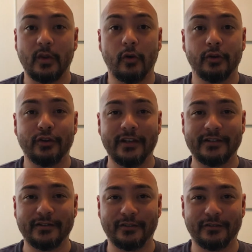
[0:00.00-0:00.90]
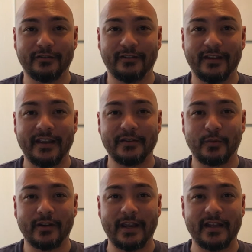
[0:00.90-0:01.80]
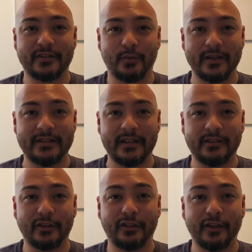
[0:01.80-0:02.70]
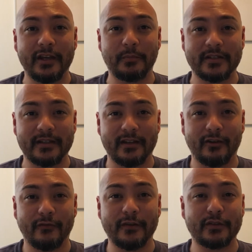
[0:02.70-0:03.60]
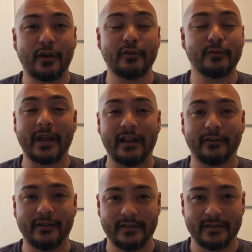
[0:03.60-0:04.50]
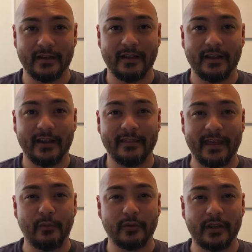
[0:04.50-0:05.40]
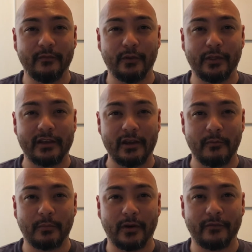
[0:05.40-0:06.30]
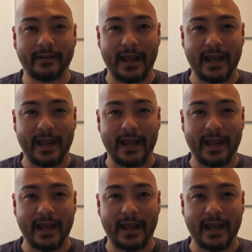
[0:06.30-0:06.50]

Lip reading: All you need to do is work out 20 to 30% of your total calories, and that will give you the number of